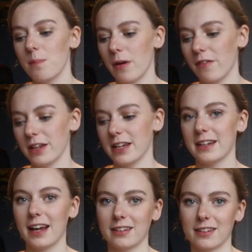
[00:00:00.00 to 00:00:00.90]
but the
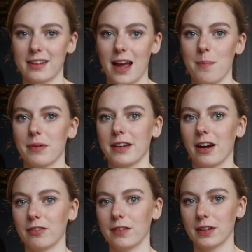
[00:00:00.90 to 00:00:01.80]
next step
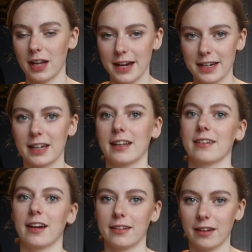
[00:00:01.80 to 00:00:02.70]
now that the lining
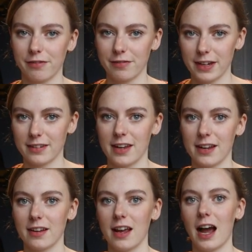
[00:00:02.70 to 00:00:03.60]
is nicely
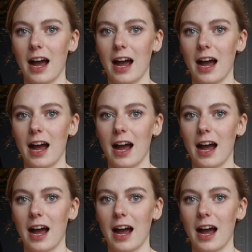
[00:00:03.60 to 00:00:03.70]
fitted